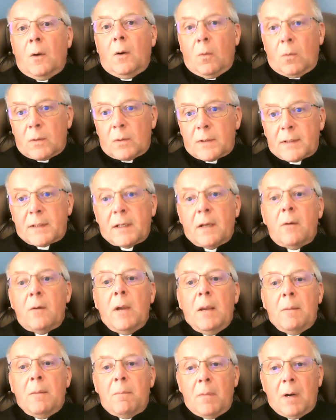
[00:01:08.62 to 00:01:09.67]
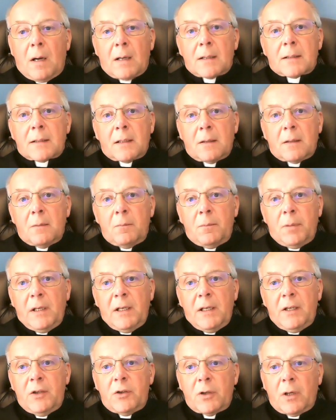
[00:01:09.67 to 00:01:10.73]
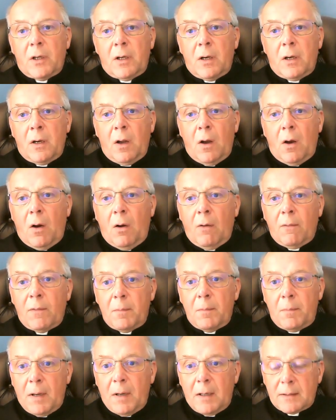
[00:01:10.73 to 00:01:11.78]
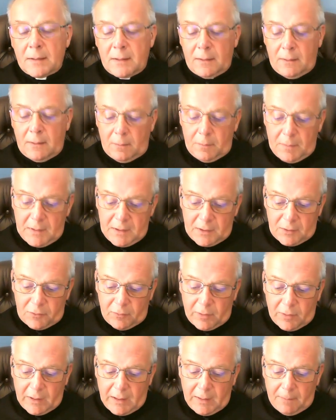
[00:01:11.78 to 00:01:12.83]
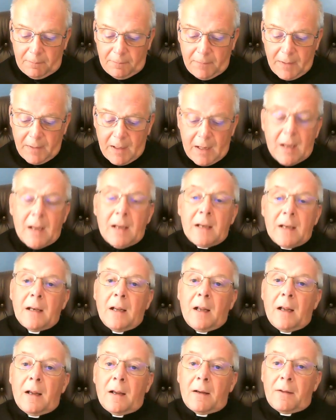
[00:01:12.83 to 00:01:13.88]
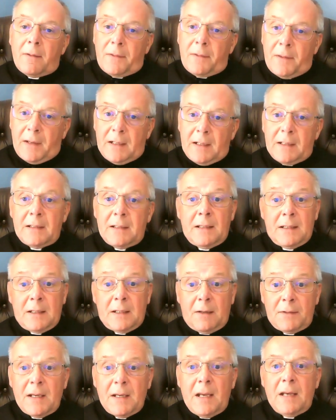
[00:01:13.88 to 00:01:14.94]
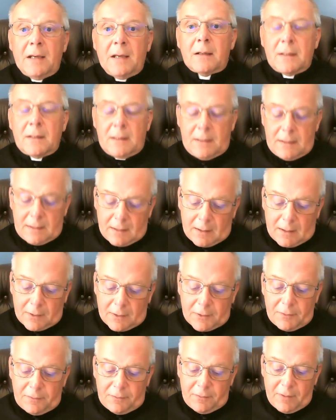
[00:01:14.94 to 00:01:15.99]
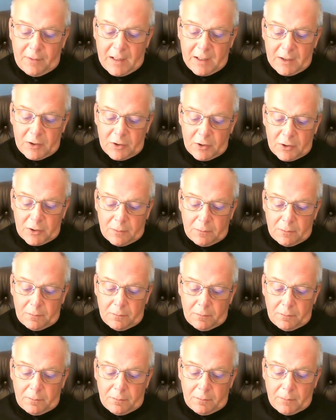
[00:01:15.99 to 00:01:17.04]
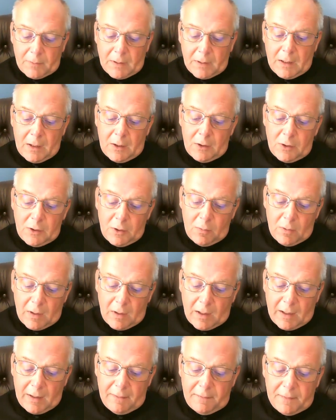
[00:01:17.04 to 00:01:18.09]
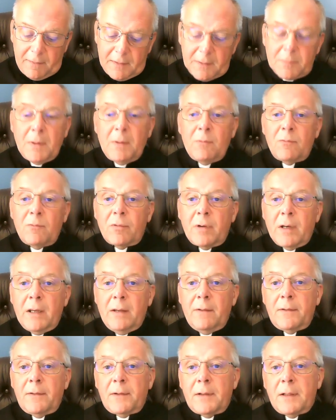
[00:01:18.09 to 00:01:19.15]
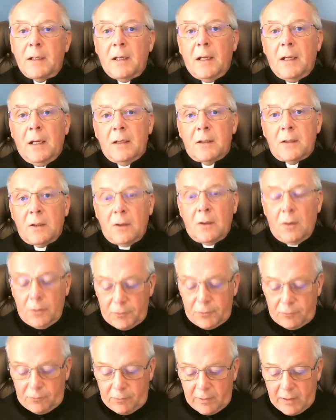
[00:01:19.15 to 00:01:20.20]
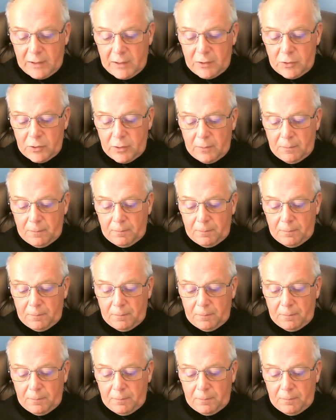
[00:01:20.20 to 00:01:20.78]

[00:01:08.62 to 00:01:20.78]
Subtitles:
Also, it marks the completion of the Paschal mystery. Things, as I've said, start afresh. New life has been breathed into God's creation.